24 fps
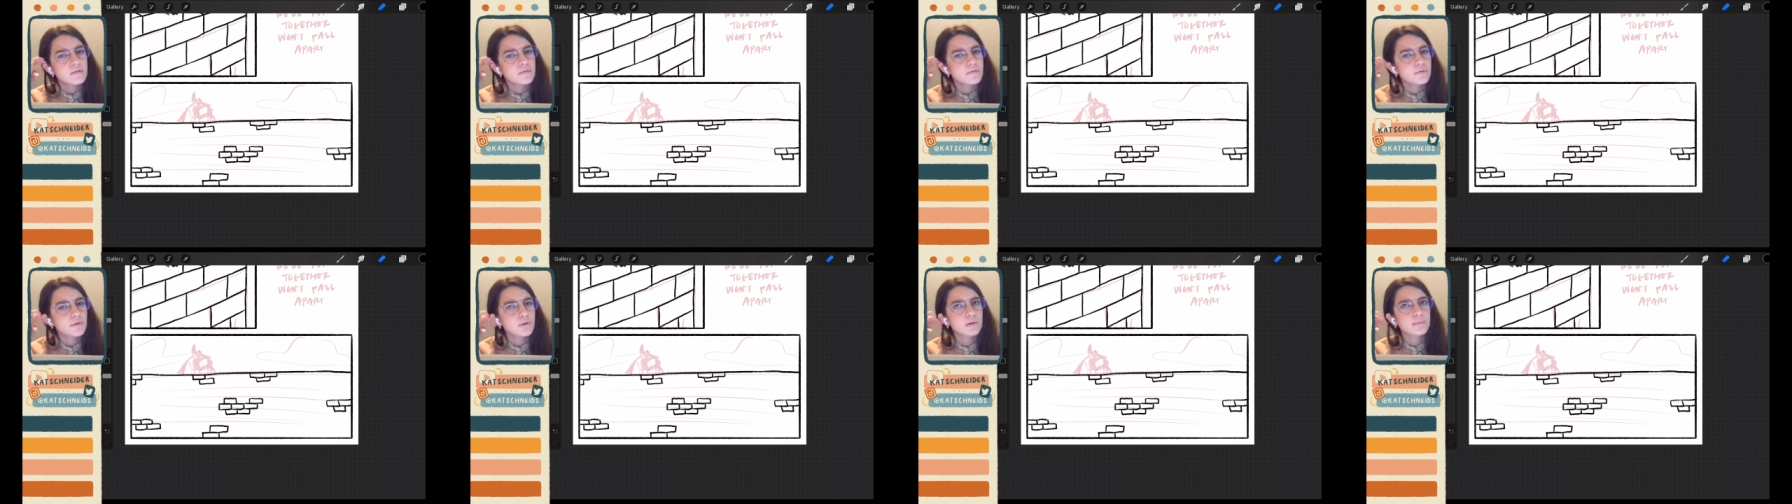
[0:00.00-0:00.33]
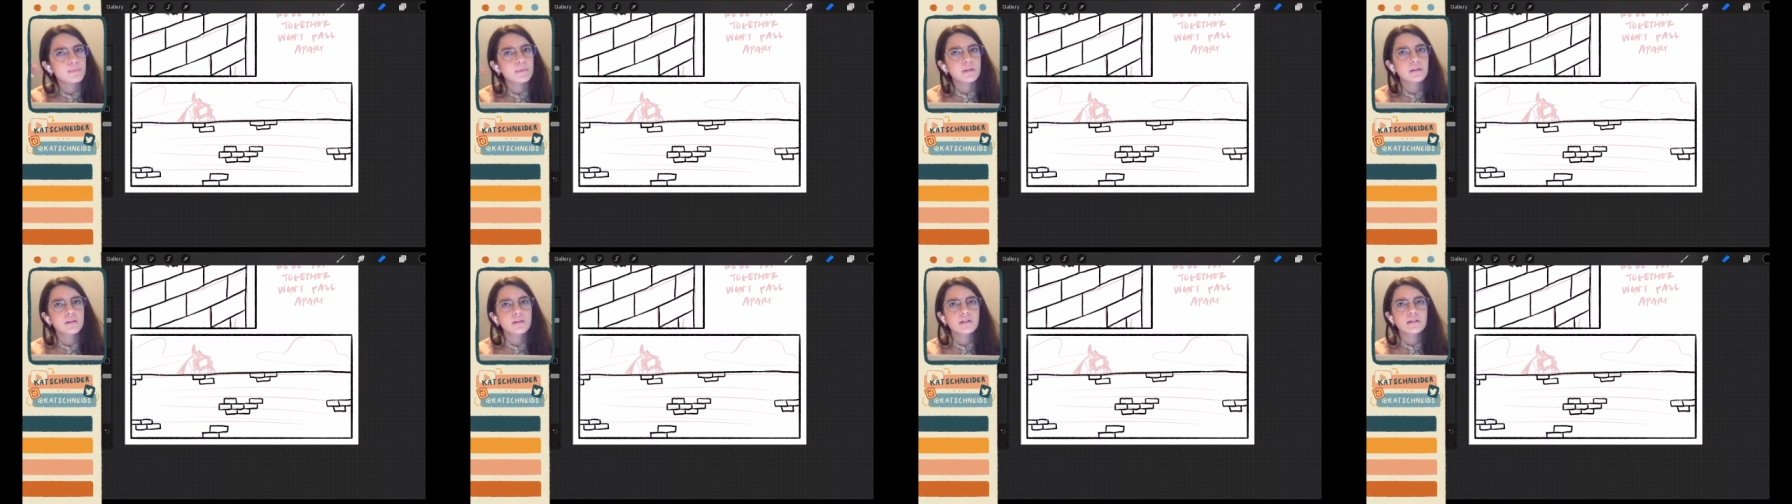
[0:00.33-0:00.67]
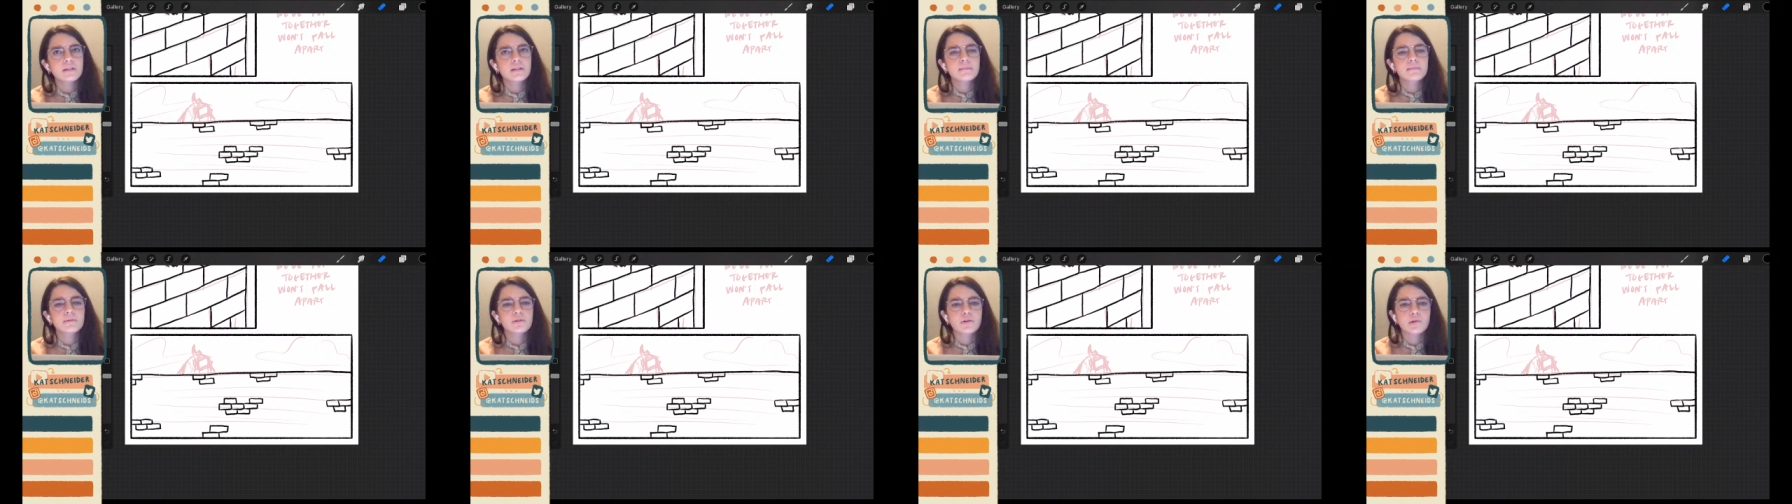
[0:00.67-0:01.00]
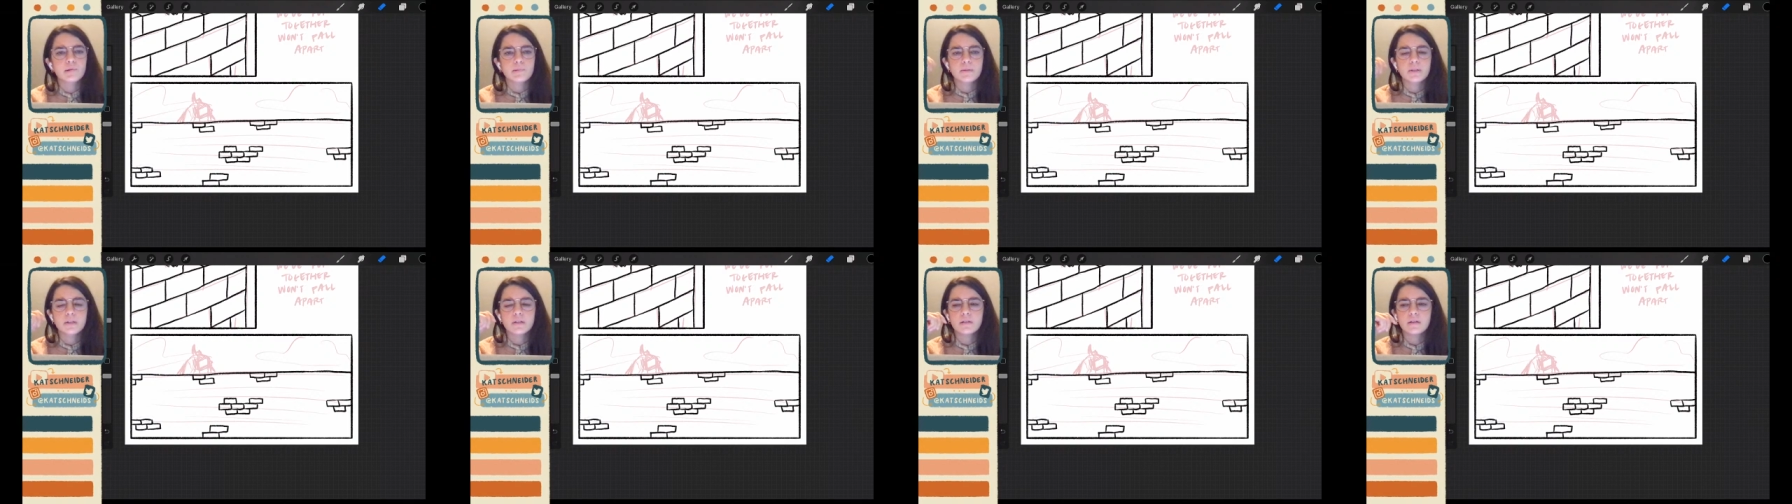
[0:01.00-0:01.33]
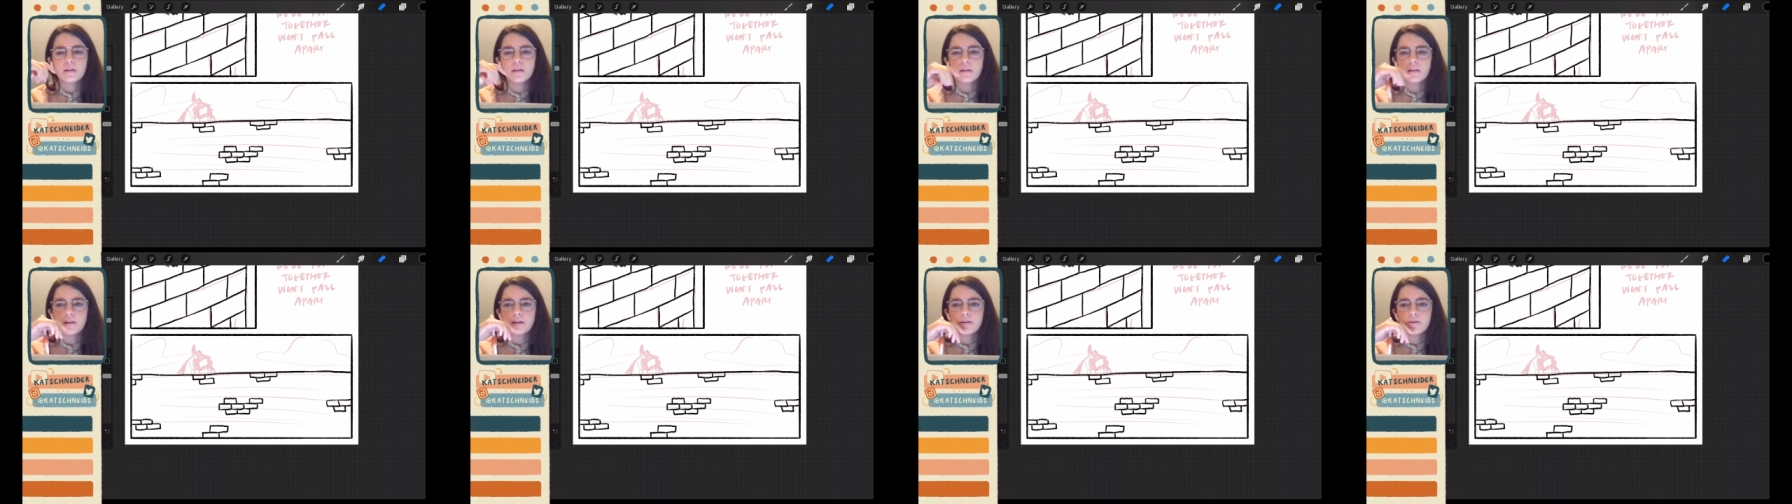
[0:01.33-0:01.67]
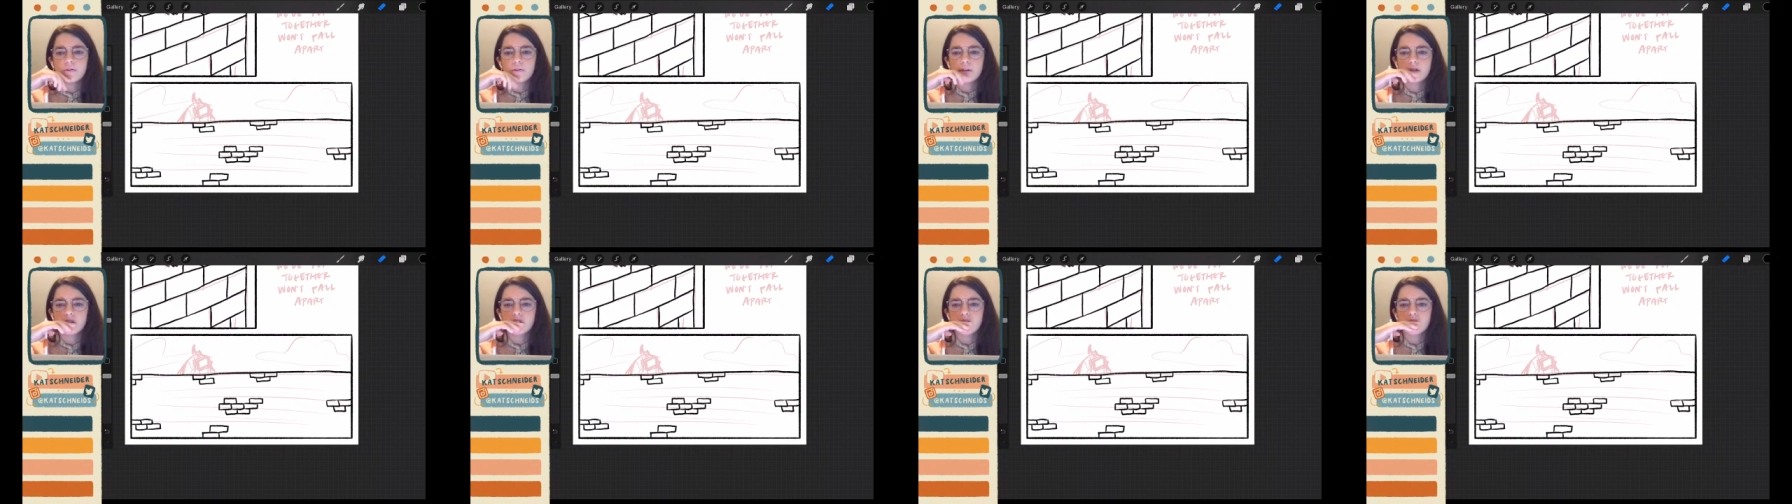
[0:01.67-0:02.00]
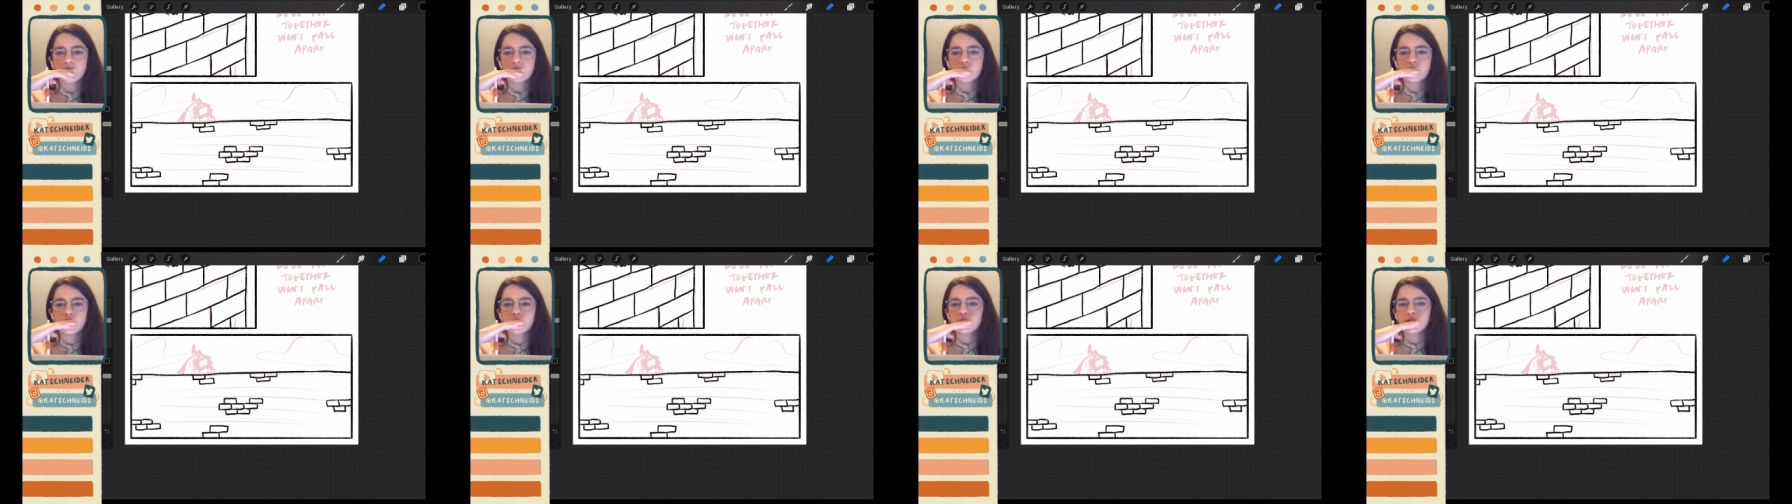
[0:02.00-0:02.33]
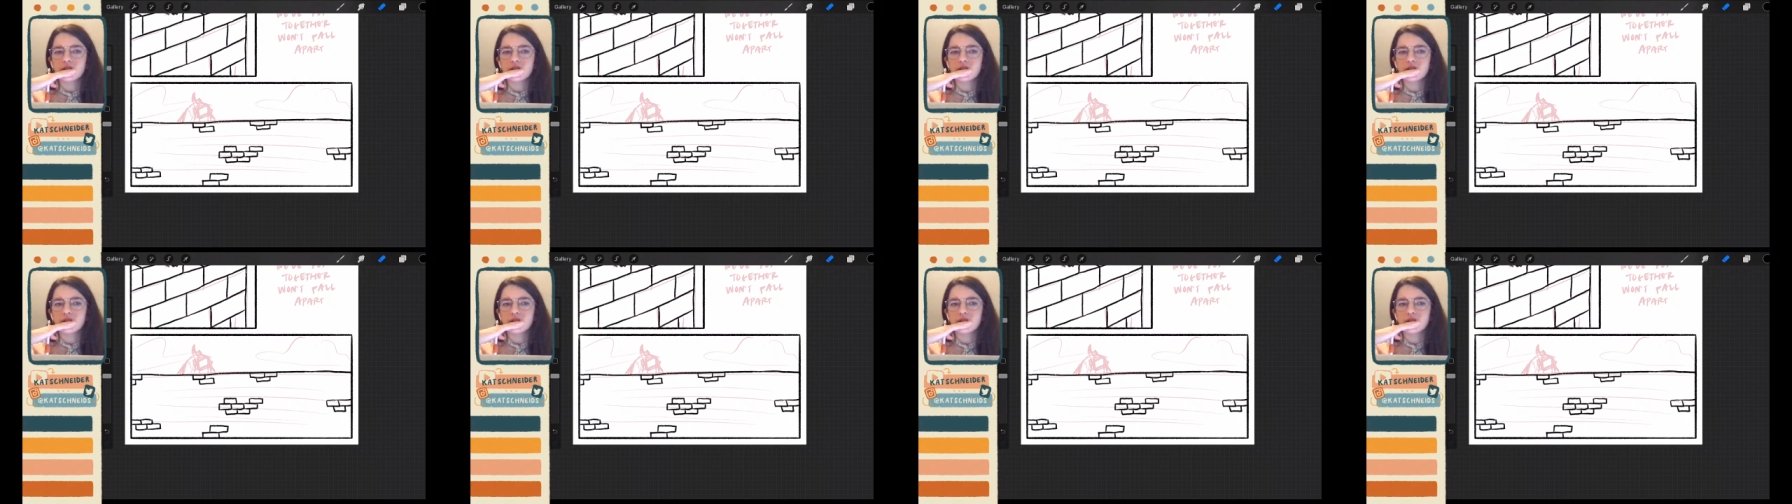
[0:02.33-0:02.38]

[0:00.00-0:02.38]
for a monthly subscription and then you can get